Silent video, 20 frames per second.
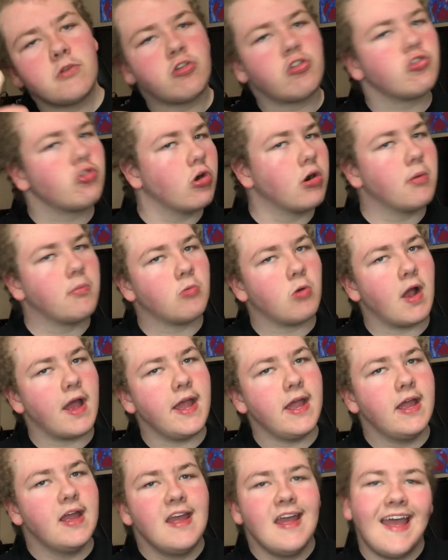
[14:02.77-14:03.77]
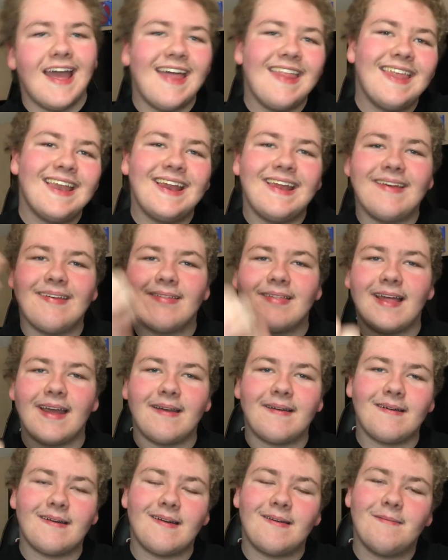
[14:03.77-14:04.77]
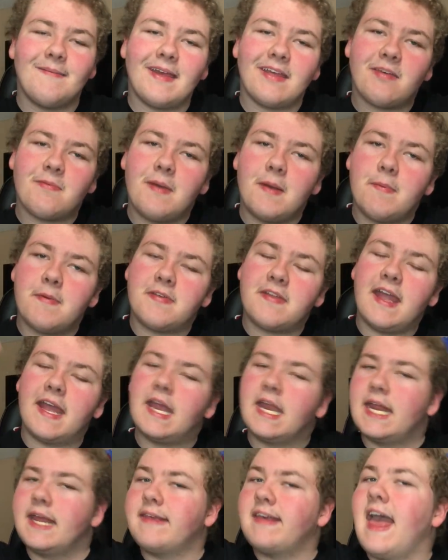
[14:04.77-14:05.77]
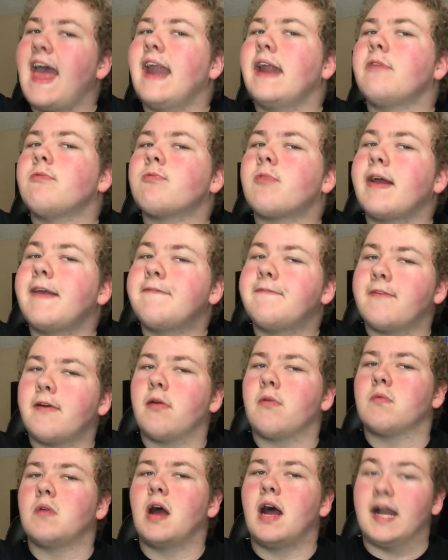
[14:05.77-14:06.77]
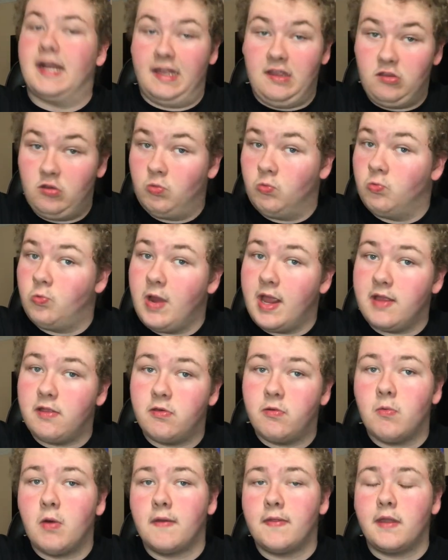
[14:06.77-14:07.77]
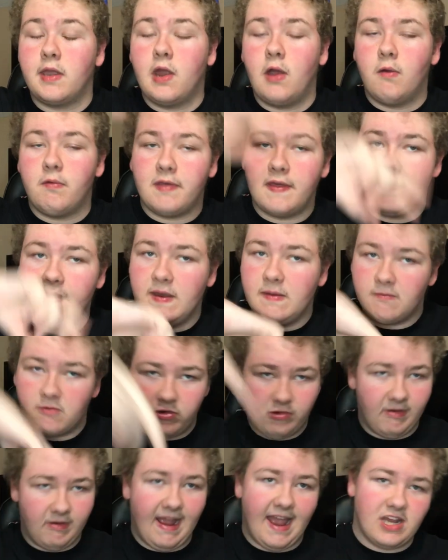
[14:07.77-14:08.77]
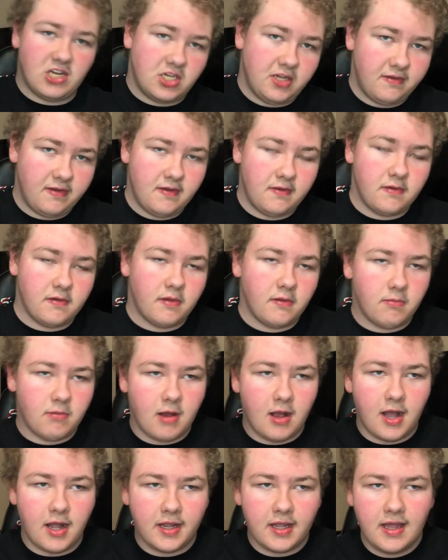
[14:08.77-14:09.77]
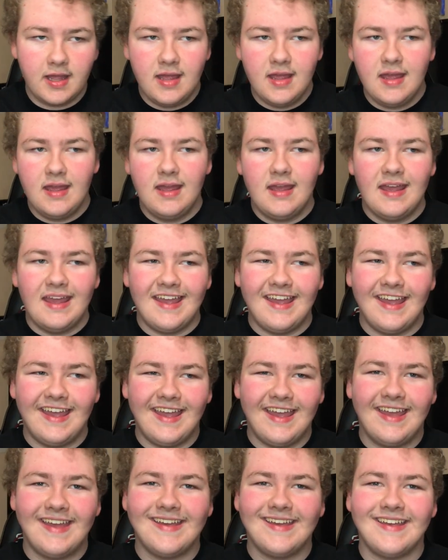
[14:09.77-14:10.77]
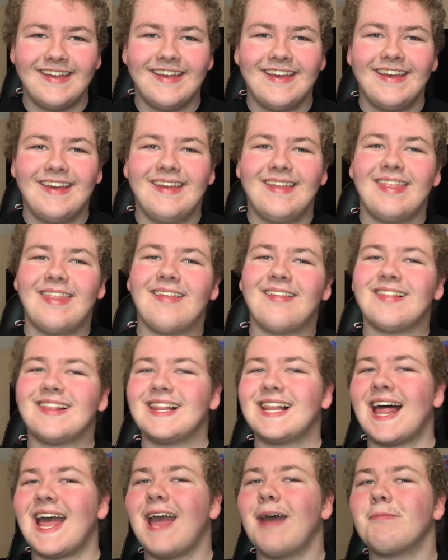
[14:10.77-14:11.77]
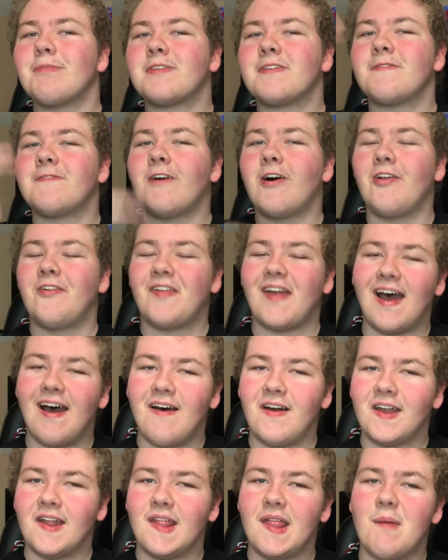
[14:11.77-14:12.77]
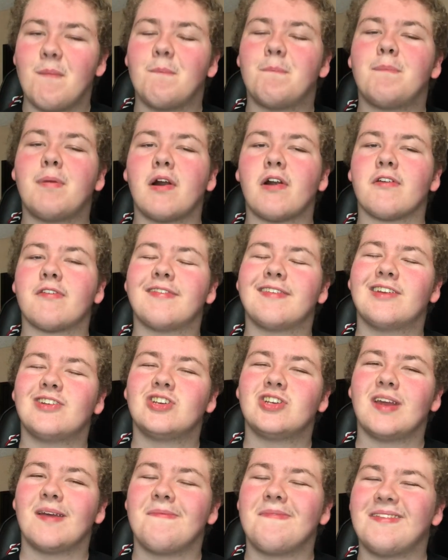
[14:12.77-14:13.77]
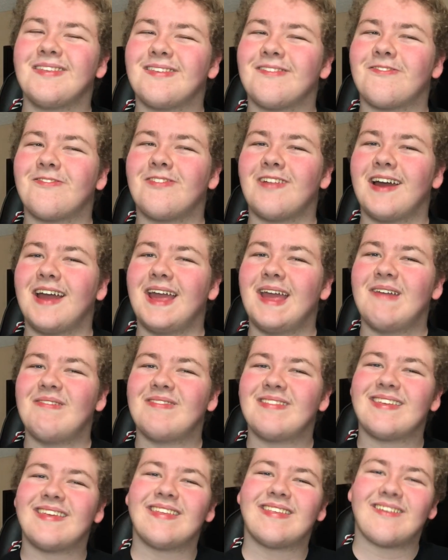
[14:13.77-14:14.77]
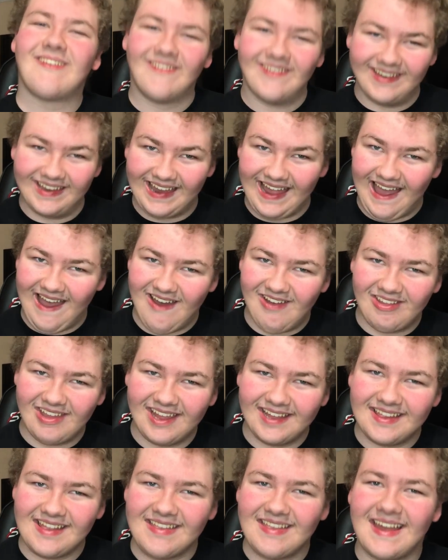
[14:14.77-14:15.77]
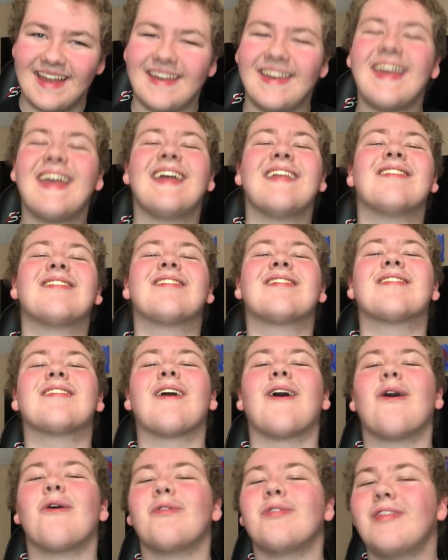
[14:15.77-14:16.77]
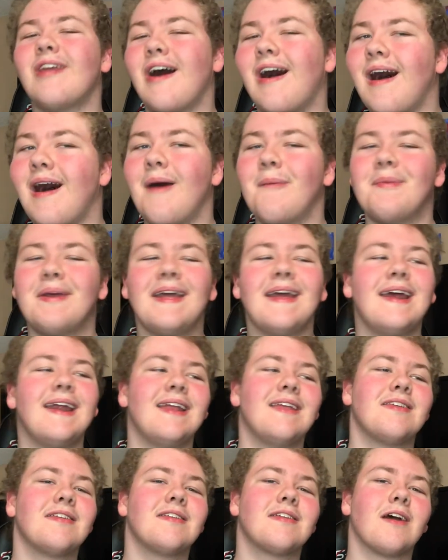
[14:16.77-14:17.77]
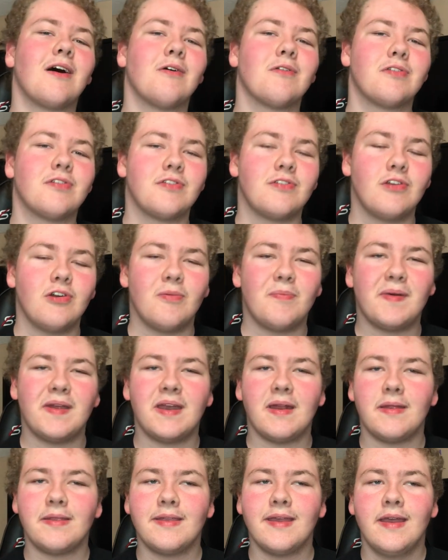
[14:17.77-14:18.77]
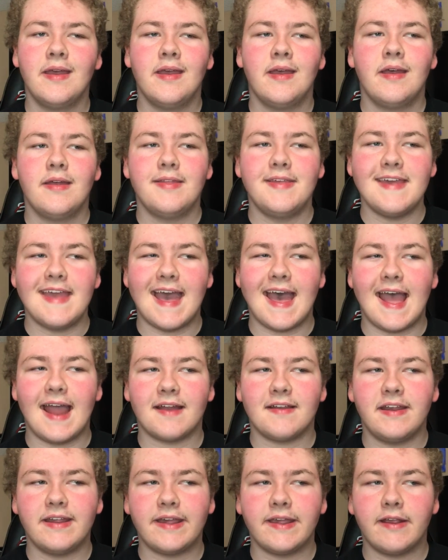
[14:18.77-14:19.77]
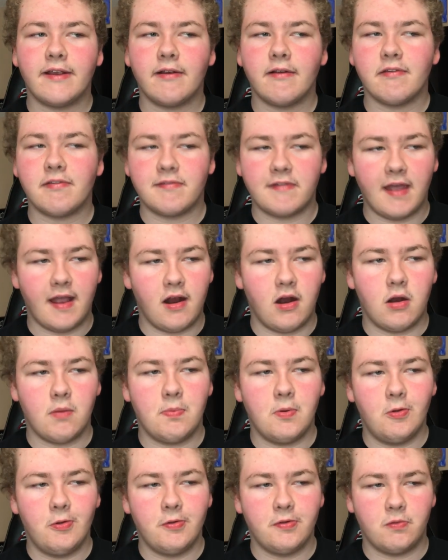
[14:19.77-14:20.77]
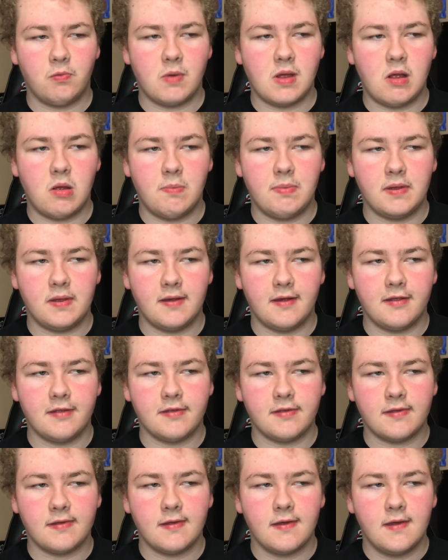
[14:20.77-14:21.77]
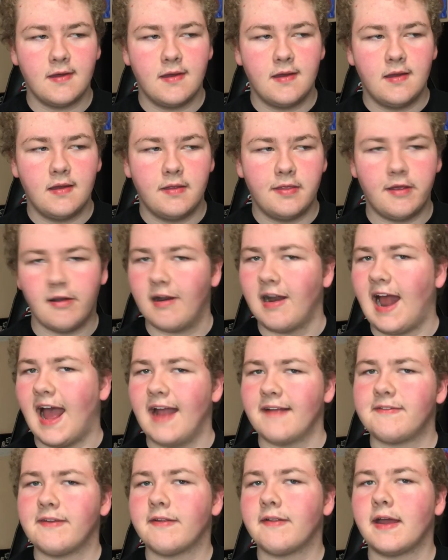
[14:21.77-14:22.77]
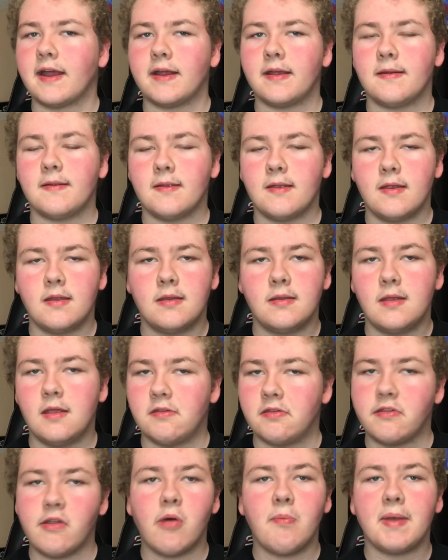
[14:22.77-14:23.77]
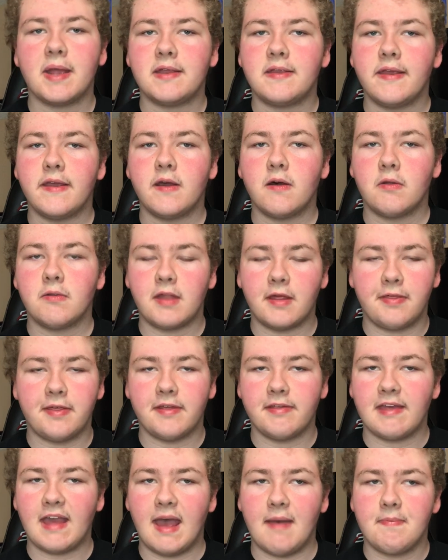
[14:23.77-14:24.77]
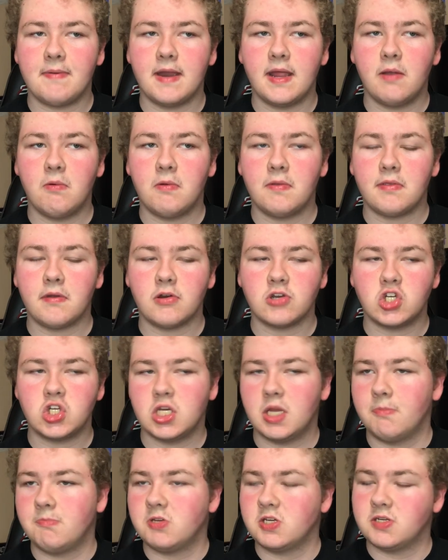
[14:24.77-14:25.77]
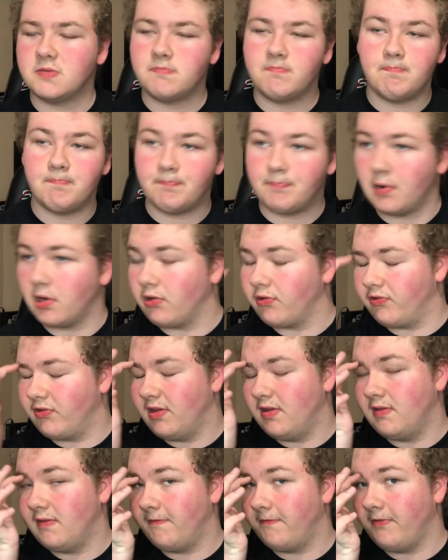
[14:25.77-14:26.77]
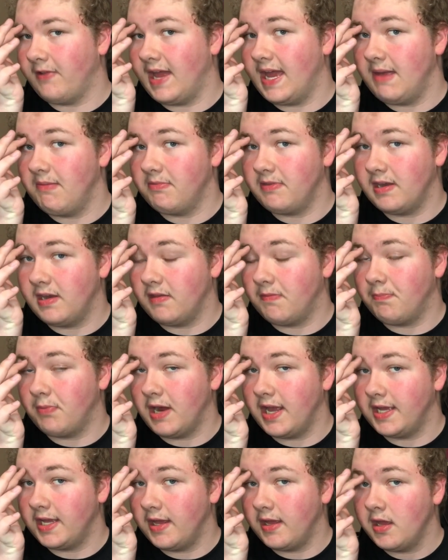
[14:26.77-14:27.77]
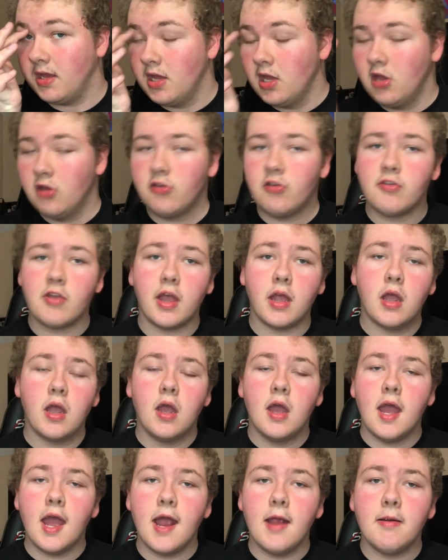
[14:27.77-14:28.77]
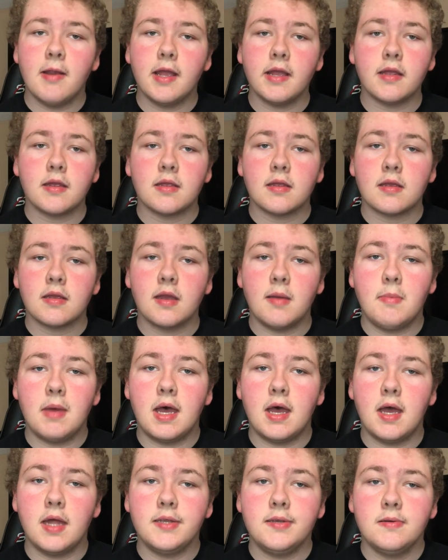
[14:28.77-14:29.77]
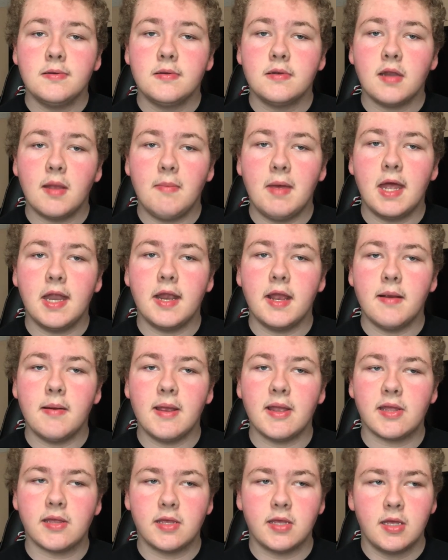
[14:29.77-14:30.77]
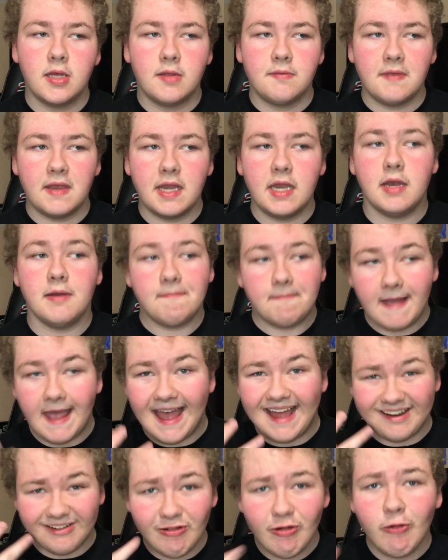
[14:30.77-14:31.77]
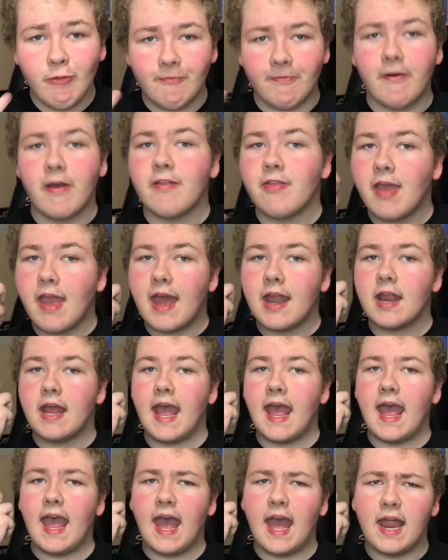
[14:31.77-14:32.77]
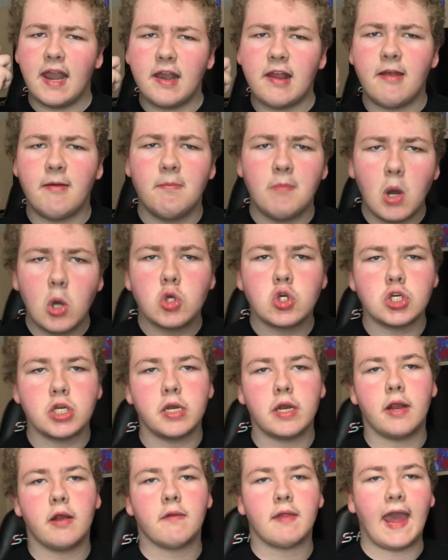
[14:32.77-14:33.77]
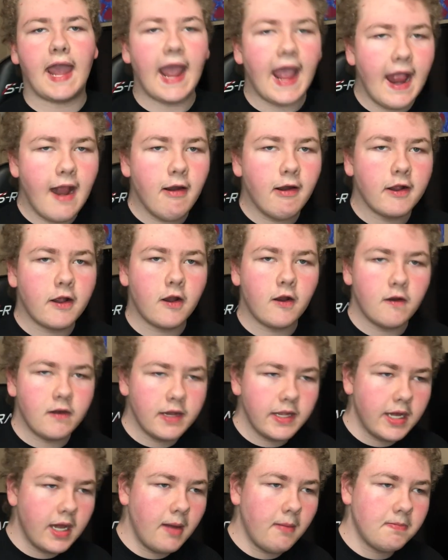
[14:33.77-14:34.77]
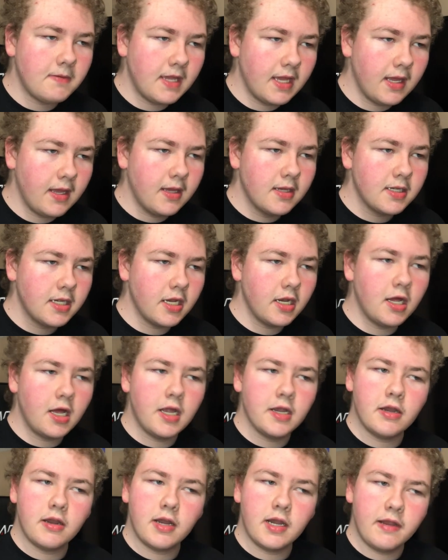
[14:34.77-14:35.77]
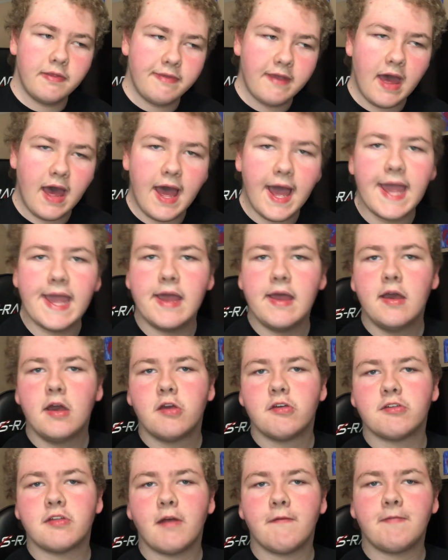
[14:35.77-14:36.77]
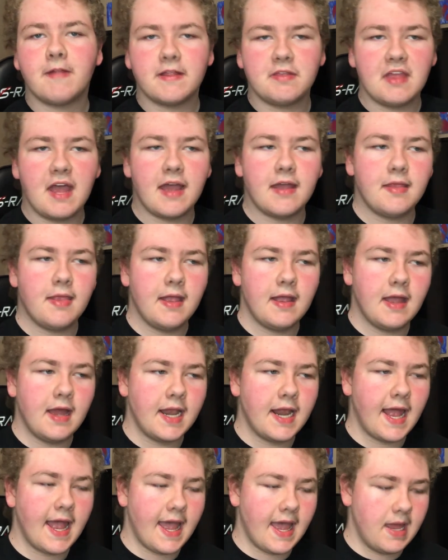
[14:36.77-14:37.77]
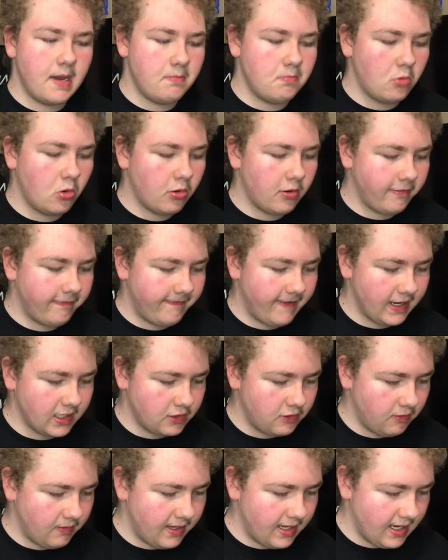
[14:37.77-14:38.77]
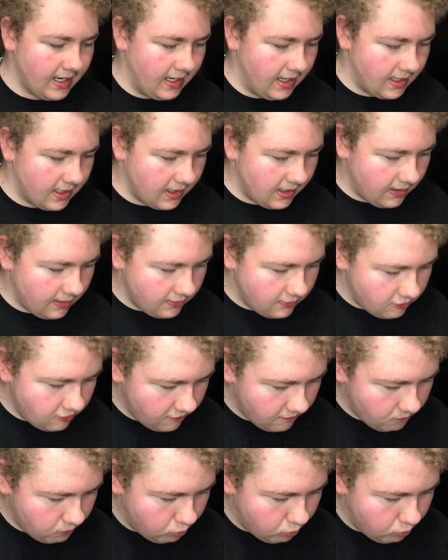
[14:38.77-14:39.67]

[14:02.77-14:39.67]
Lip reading: the storm, right? And then he, like, makes a big mistake, and he's heading right for a rock. It's way too on the nose. And then he crashes into the rock. The lamps fall down and then burst the ship into flames. It's going down like the Titanic. It's so dumb. It is so stupid. And the acting here is terrible as well, because they're acting like it's no big deal. Nothing's happening when their ship just burst into flames and it's breaking. So it's like, Eric! Come on, Eric. They need to add oomph. They add emotion here. Like, Eric, hurry up. Get on. You're going to die. Stuff like that. They got to add more effect to it. And it just